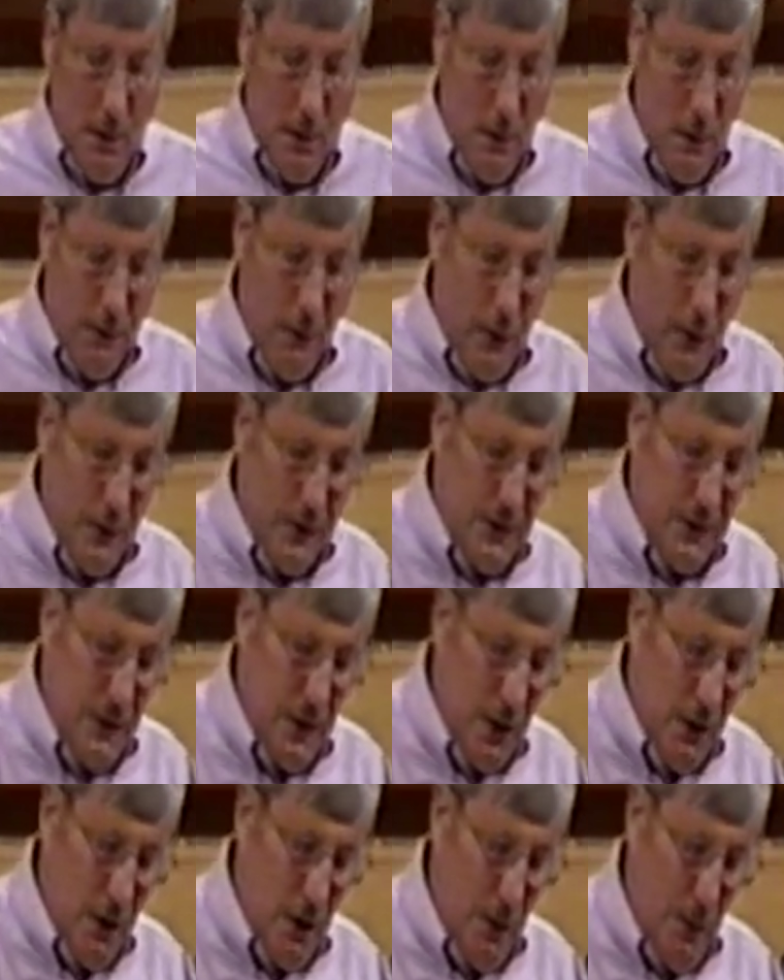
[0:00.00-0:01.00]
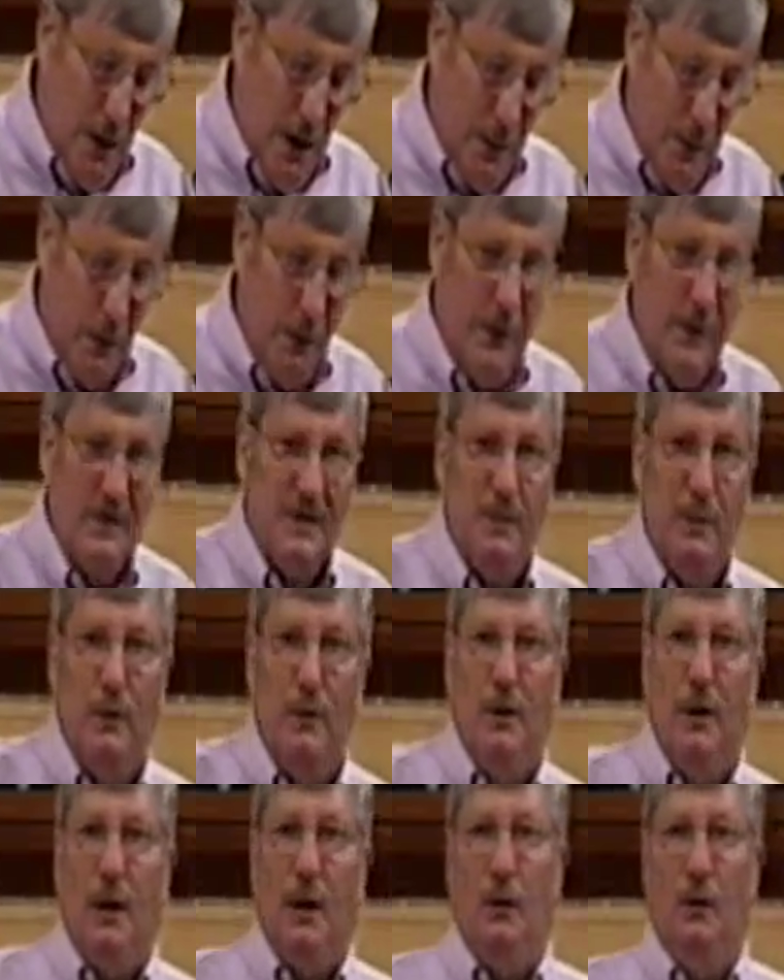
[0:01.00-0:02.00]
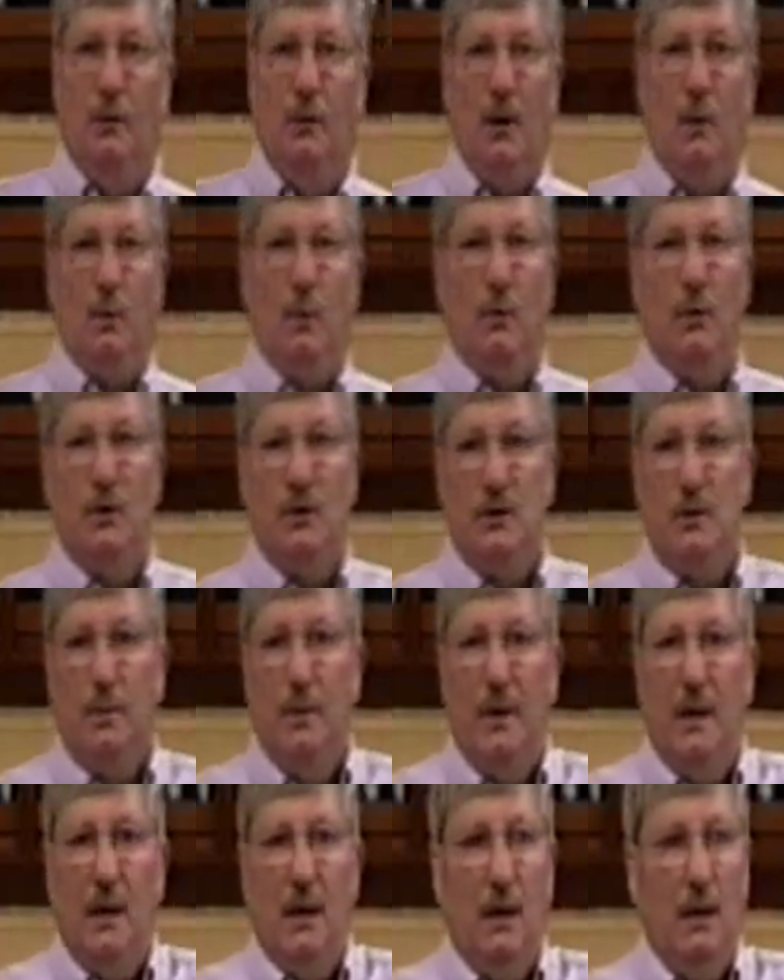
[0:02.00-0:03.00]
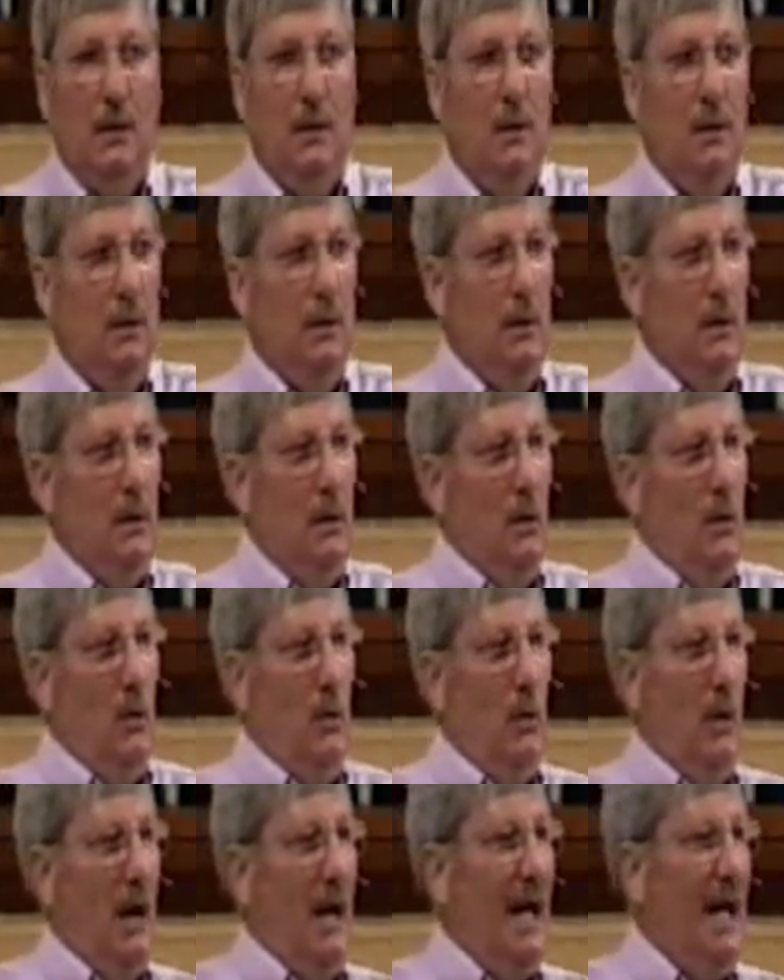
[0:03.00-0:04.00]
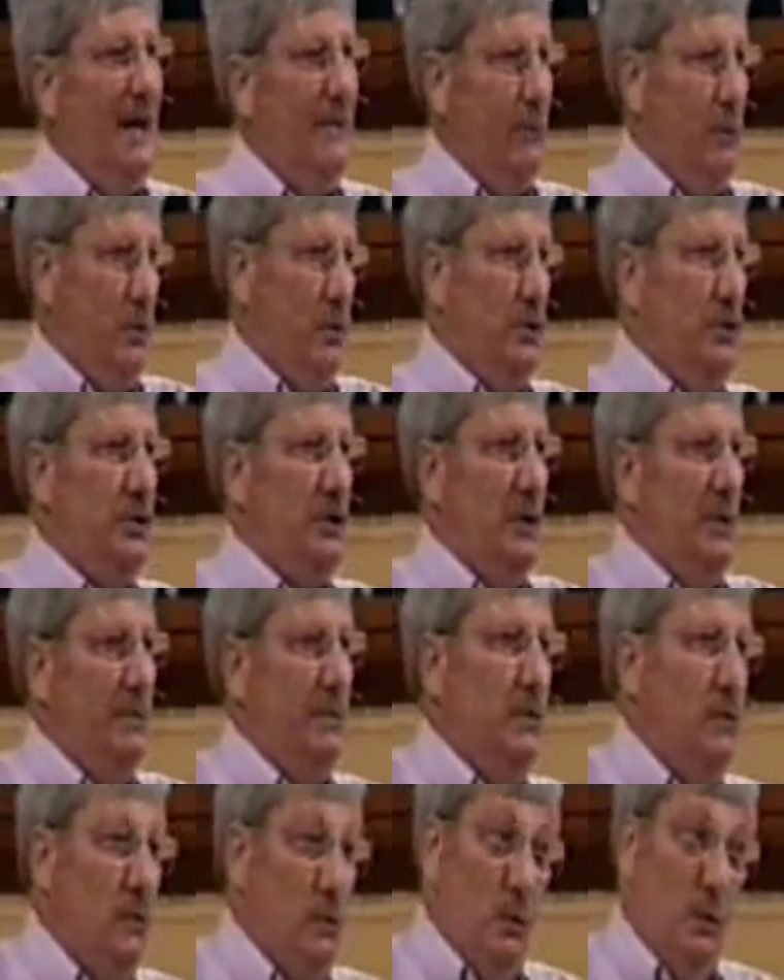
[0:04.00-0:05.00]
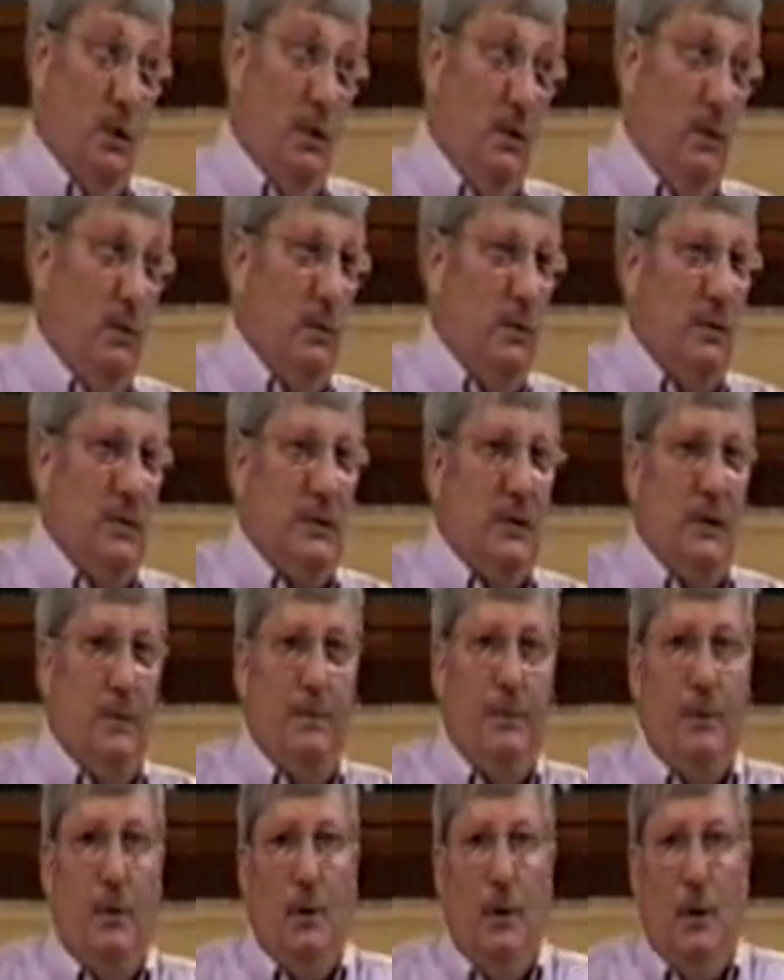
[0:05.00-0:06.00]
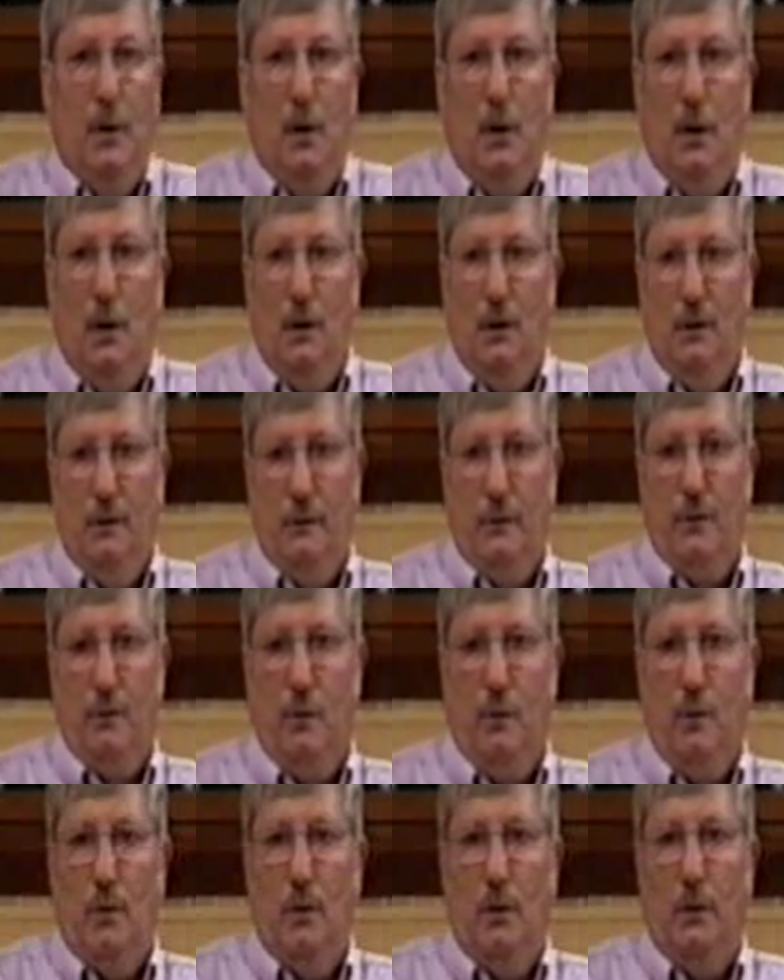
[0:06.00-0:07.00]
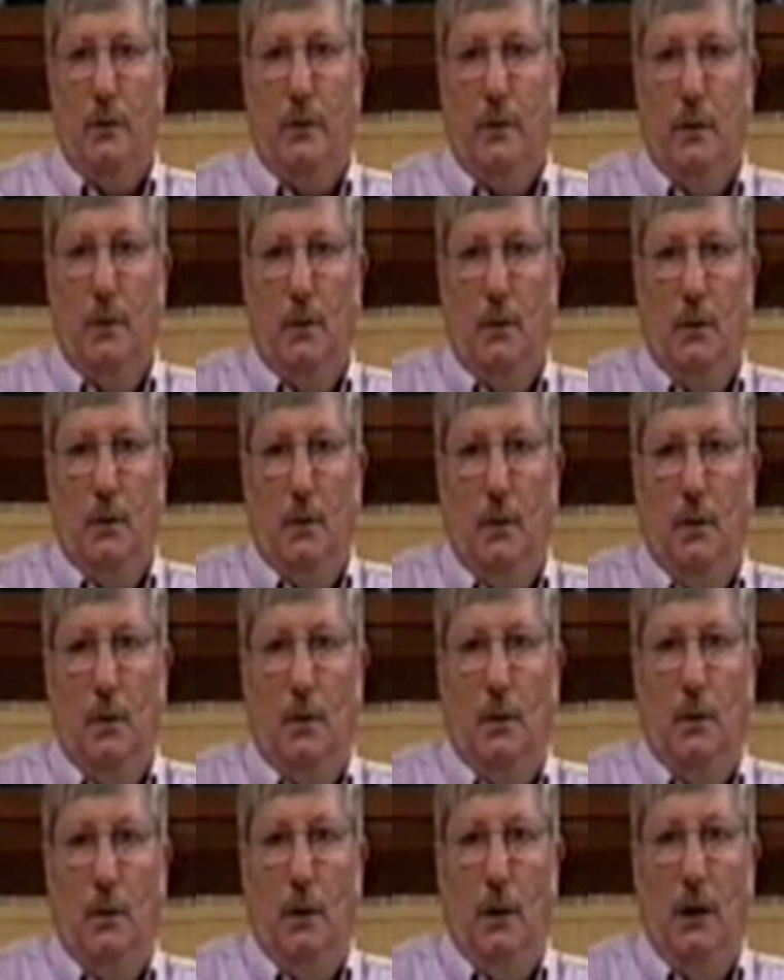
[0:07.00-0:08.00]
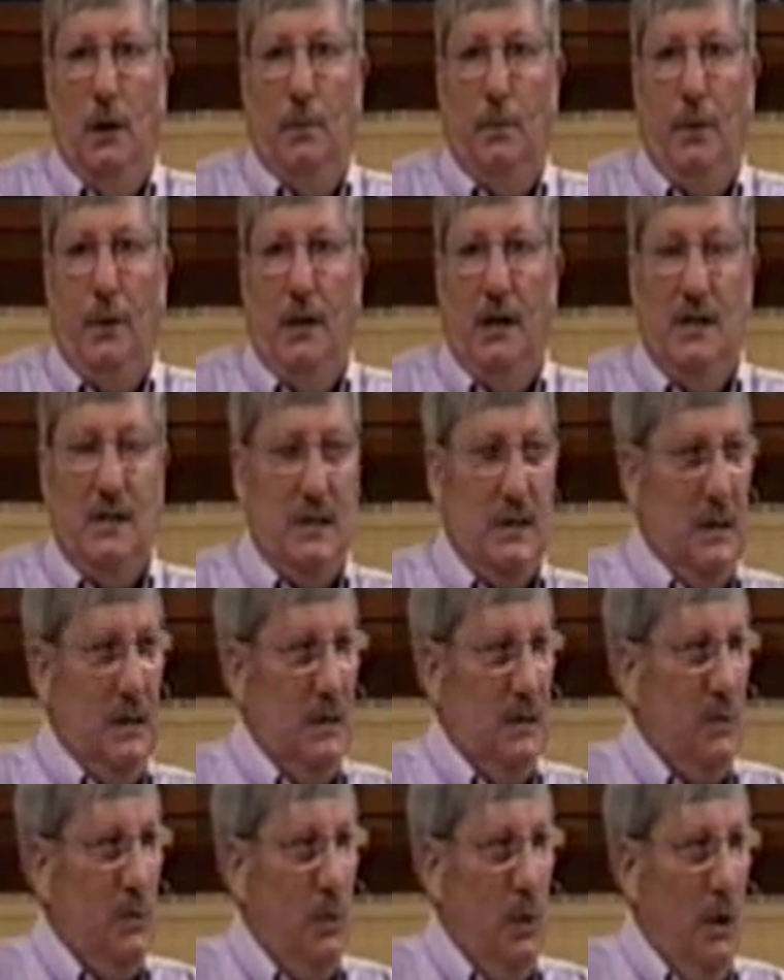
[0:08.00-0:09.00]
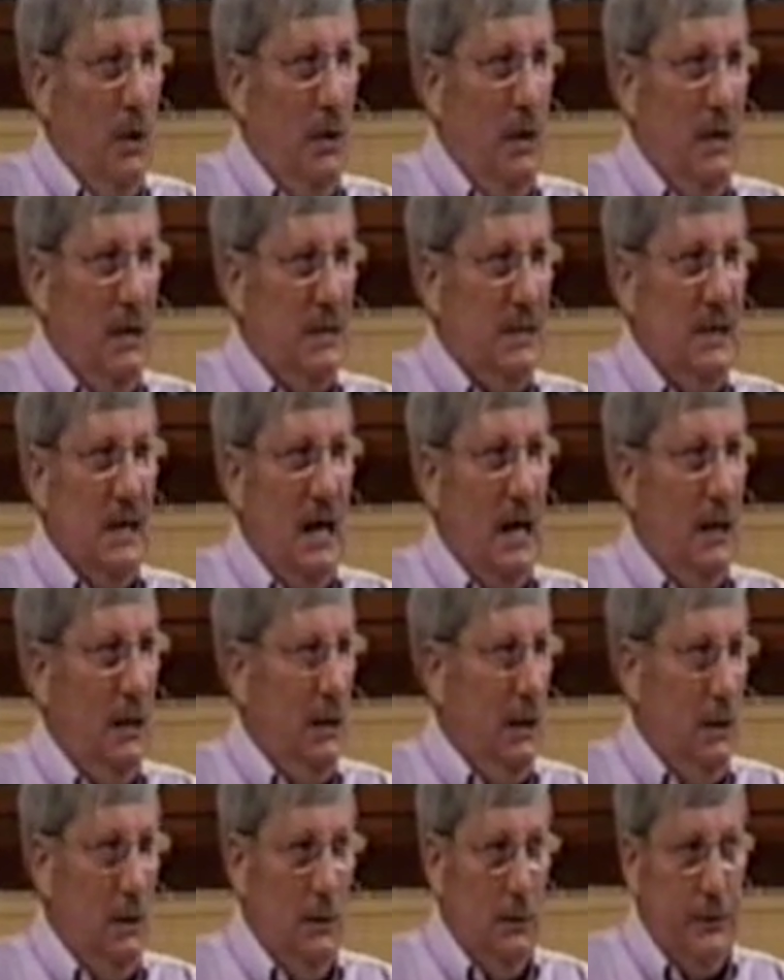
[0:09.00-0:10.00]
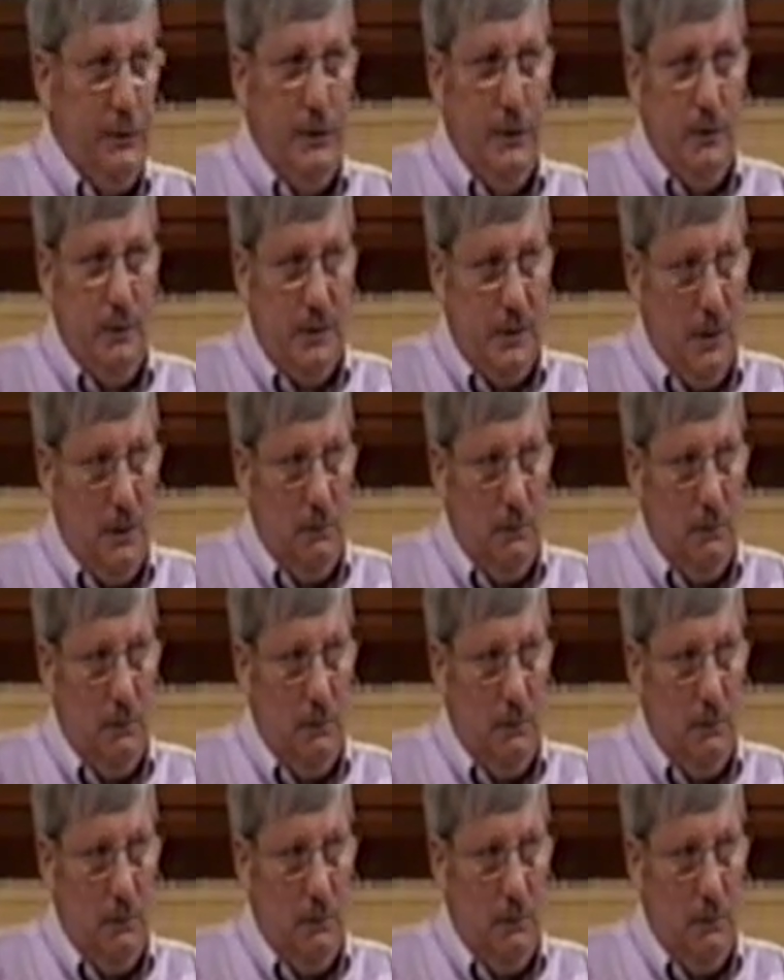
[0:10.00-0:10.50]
Folks, there are people this morning who are worshiping or have worshipped or will worship all over the world in places where it is not legal to do so.